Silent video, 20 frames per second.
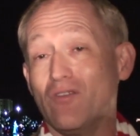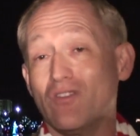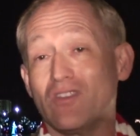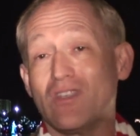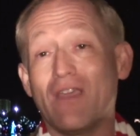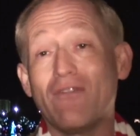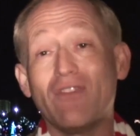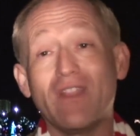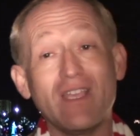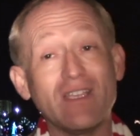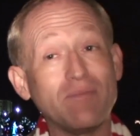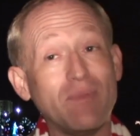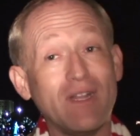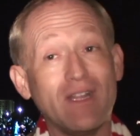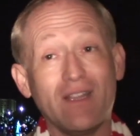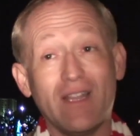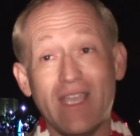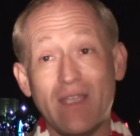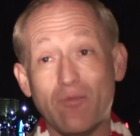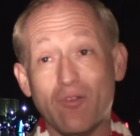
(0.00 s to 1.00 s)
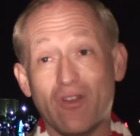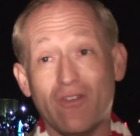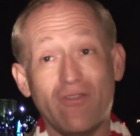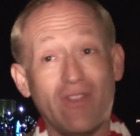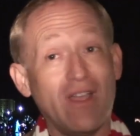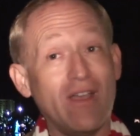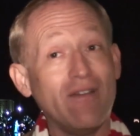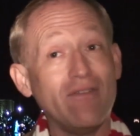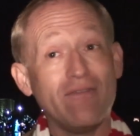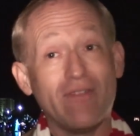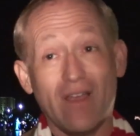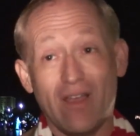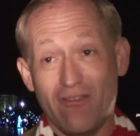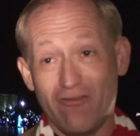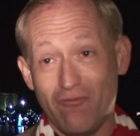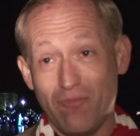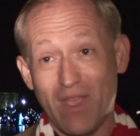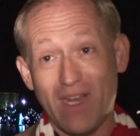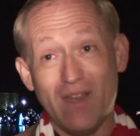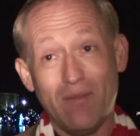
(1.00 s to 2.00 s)
Definitely has been a labor of love
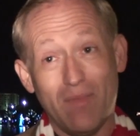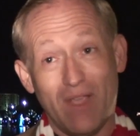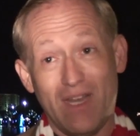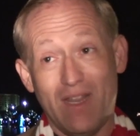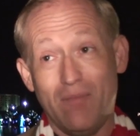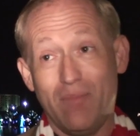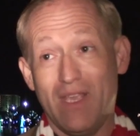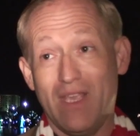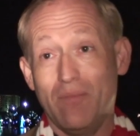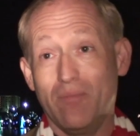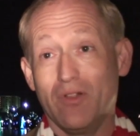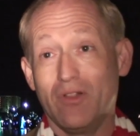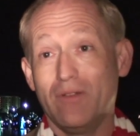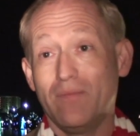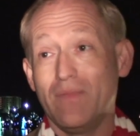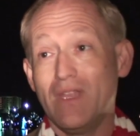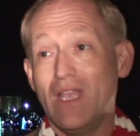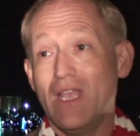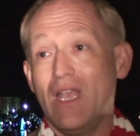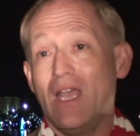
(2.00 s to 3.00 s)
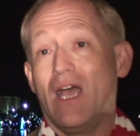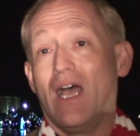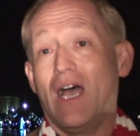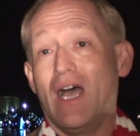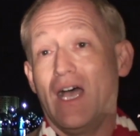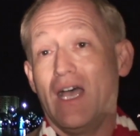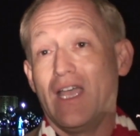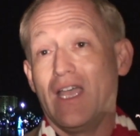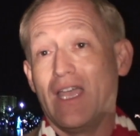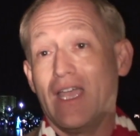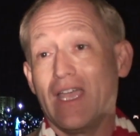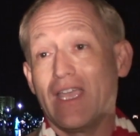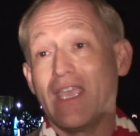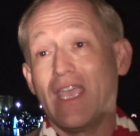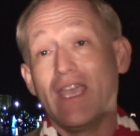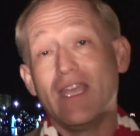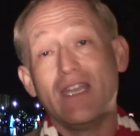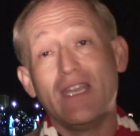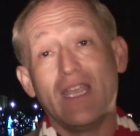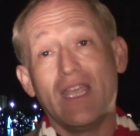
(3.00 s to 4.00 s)
of many, many people.
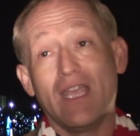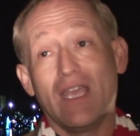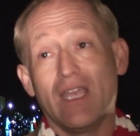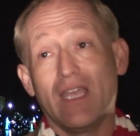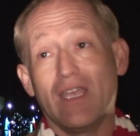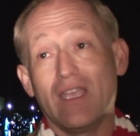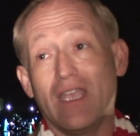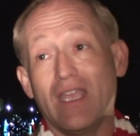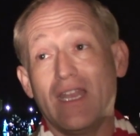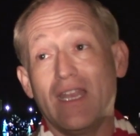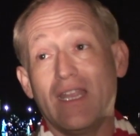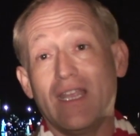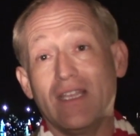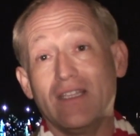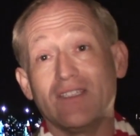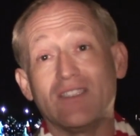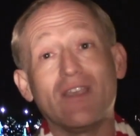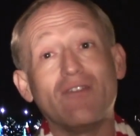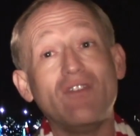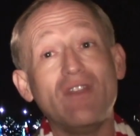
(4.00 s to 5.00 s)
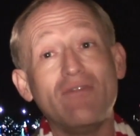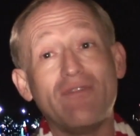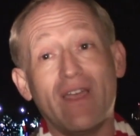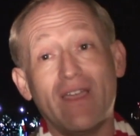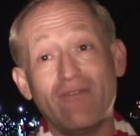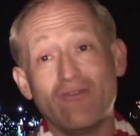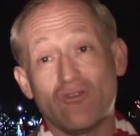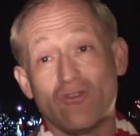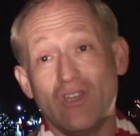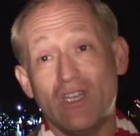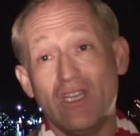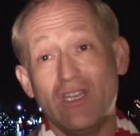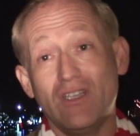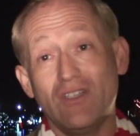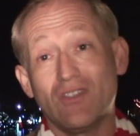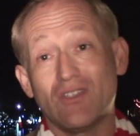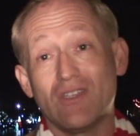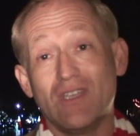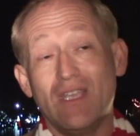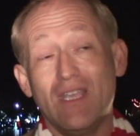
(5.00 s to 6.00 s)
Again, it is 75
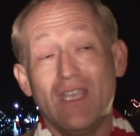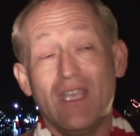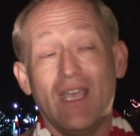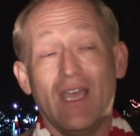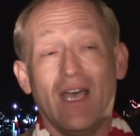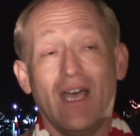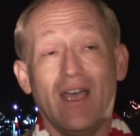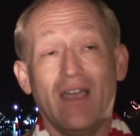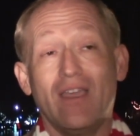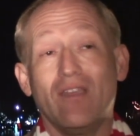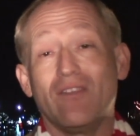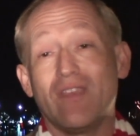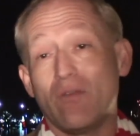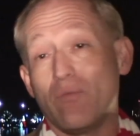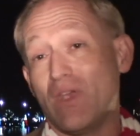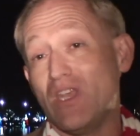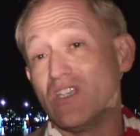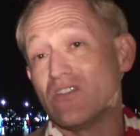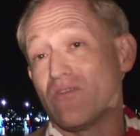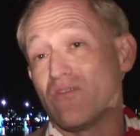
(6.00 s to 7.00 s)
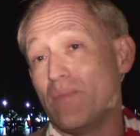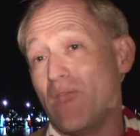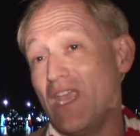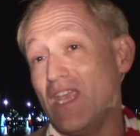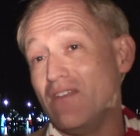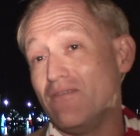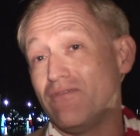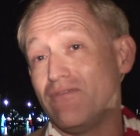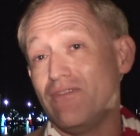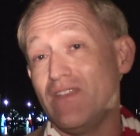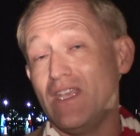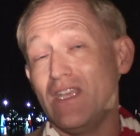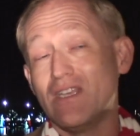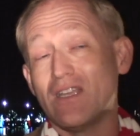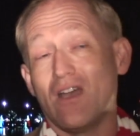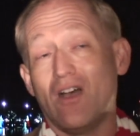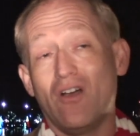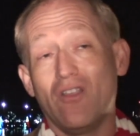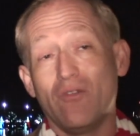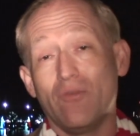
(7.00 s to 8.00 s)
trees. They range 8 feet
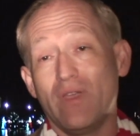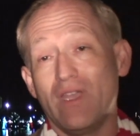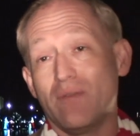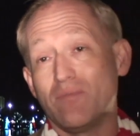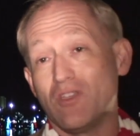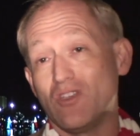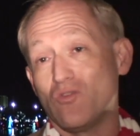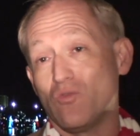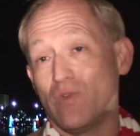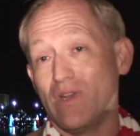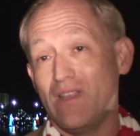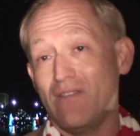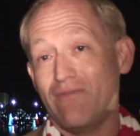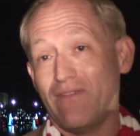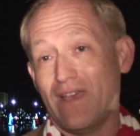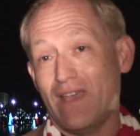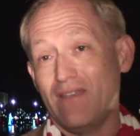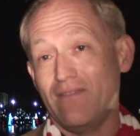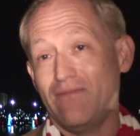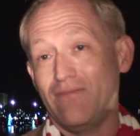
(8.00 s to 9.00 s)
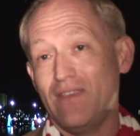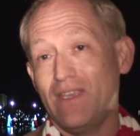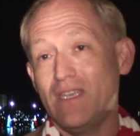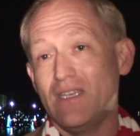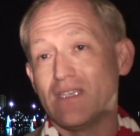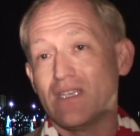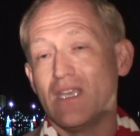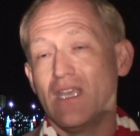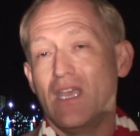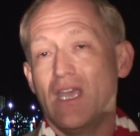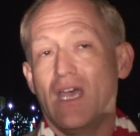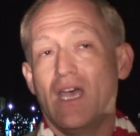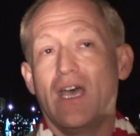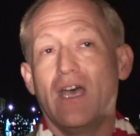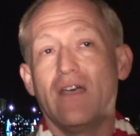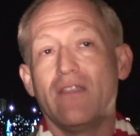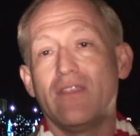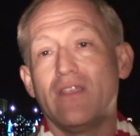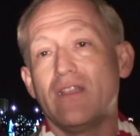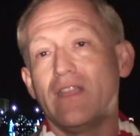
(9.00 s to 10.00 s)
all the way up to 25 feet.
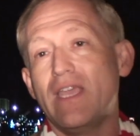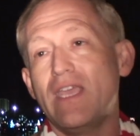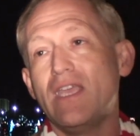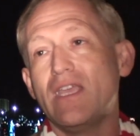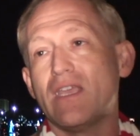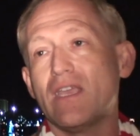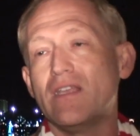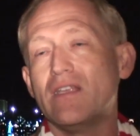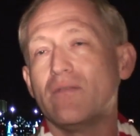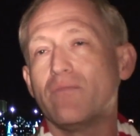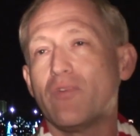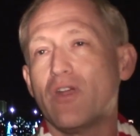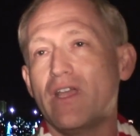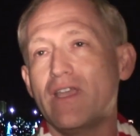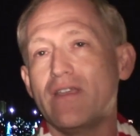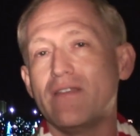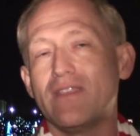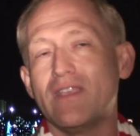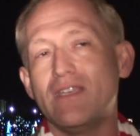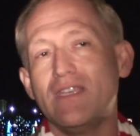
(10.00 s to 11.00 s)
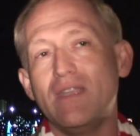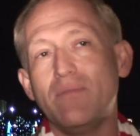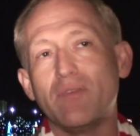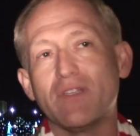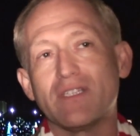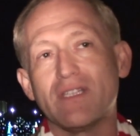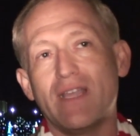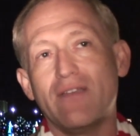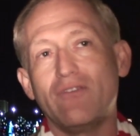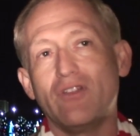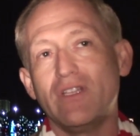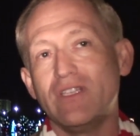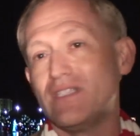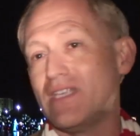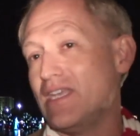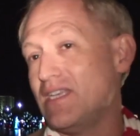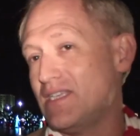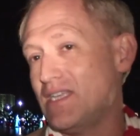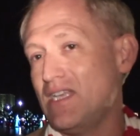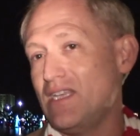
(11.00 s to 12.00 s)
The lake, probably at the deepest level, is
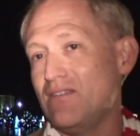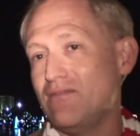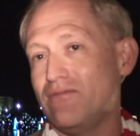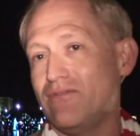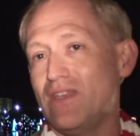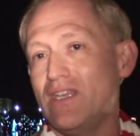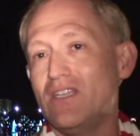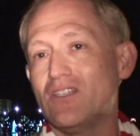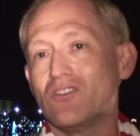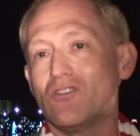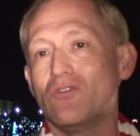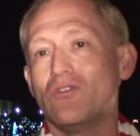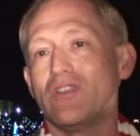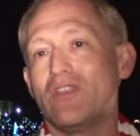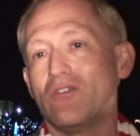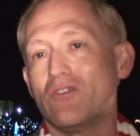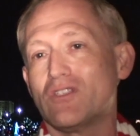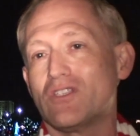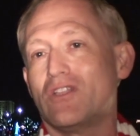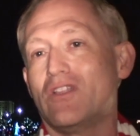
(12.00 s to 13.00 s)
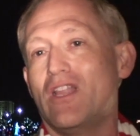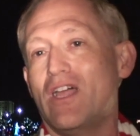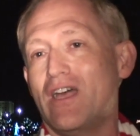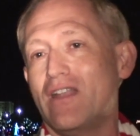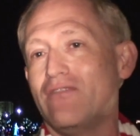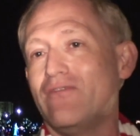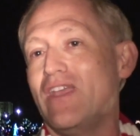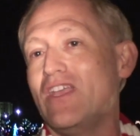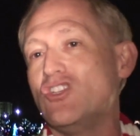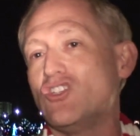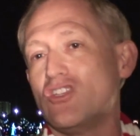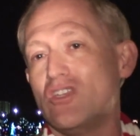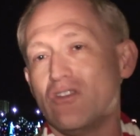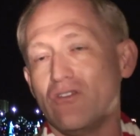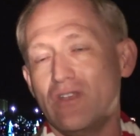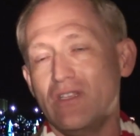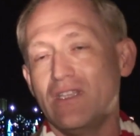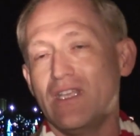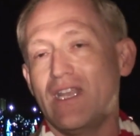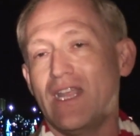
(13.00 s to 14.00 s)
18 feet, so there was a lot of
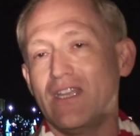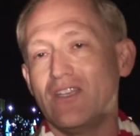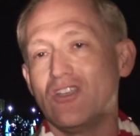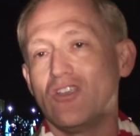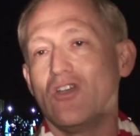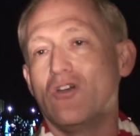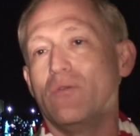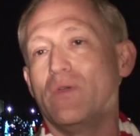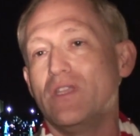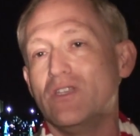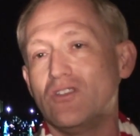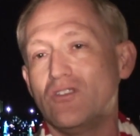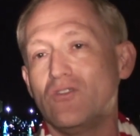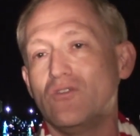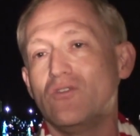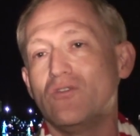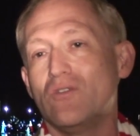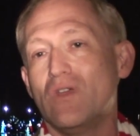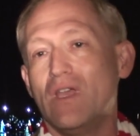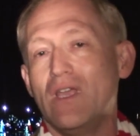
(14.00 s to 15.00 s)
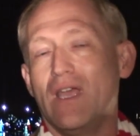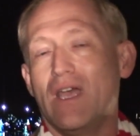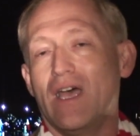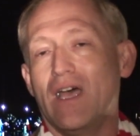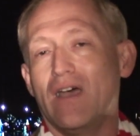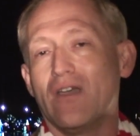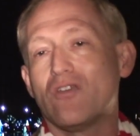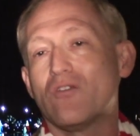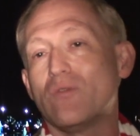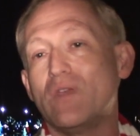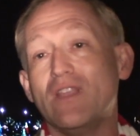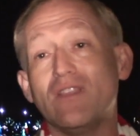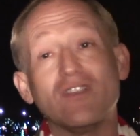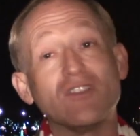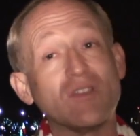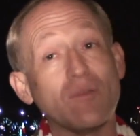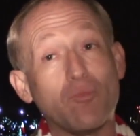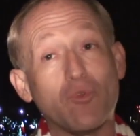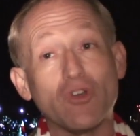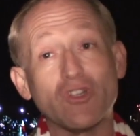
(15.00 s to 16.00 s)
engineering that had to go into create the
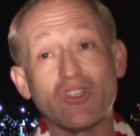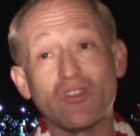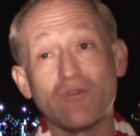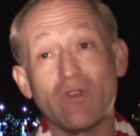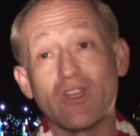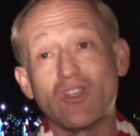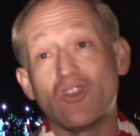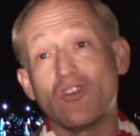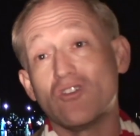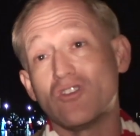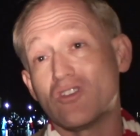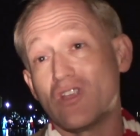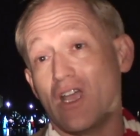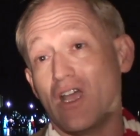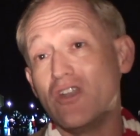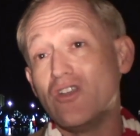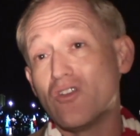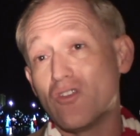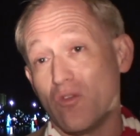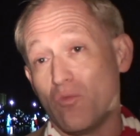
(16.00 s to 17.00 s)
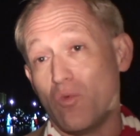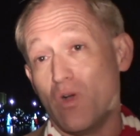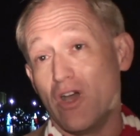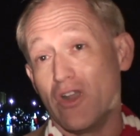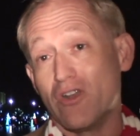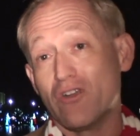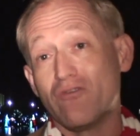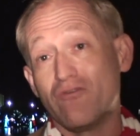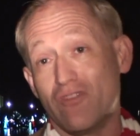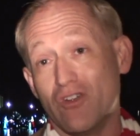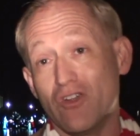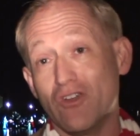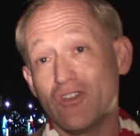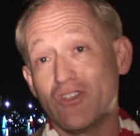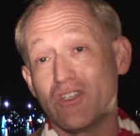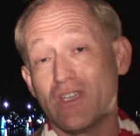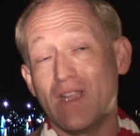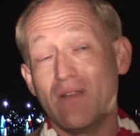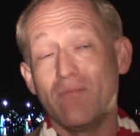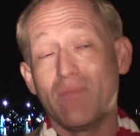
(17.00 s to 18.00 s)
support structures under the water
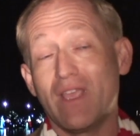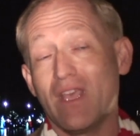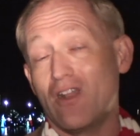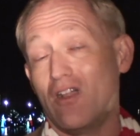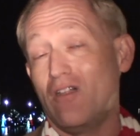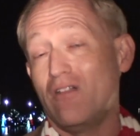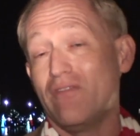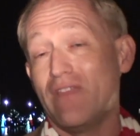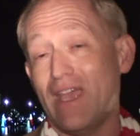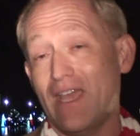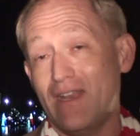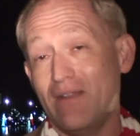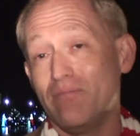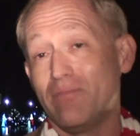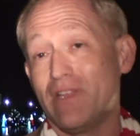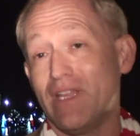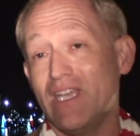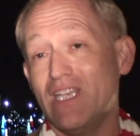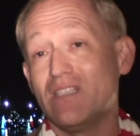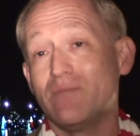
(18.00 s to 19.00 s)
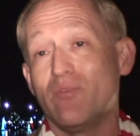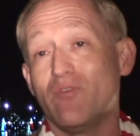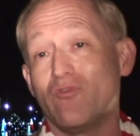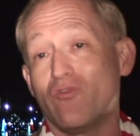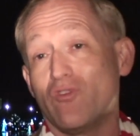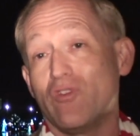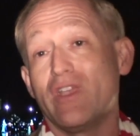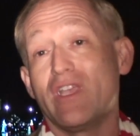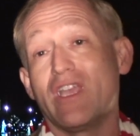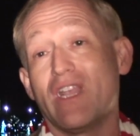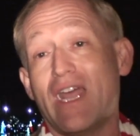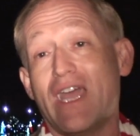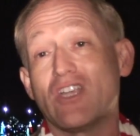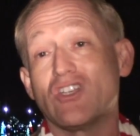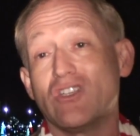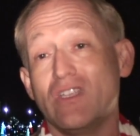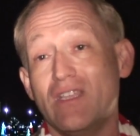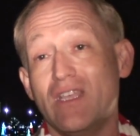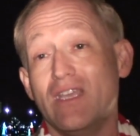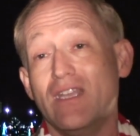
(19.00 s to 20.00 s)
first and get all of that in place before we could
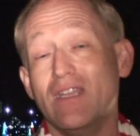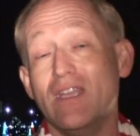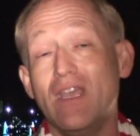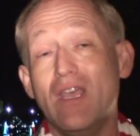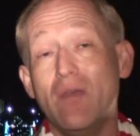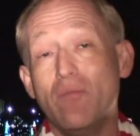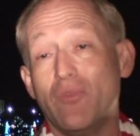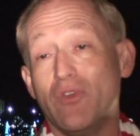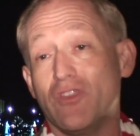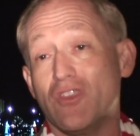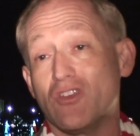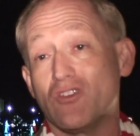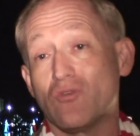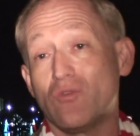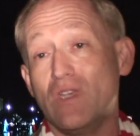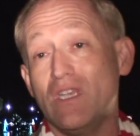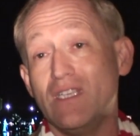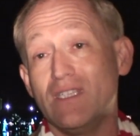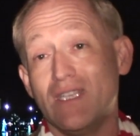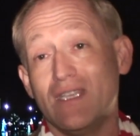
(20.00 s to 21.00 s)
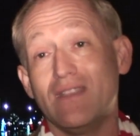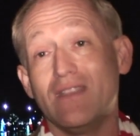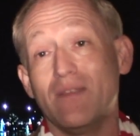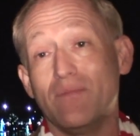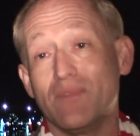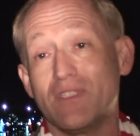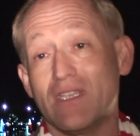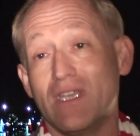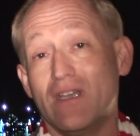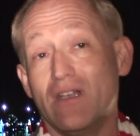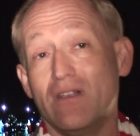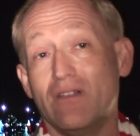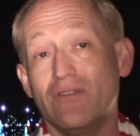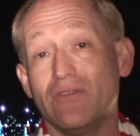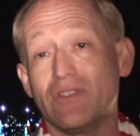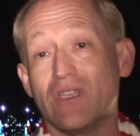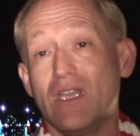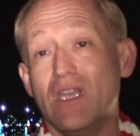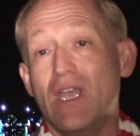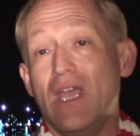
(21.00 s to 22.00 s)
actually then put the trees in themselves.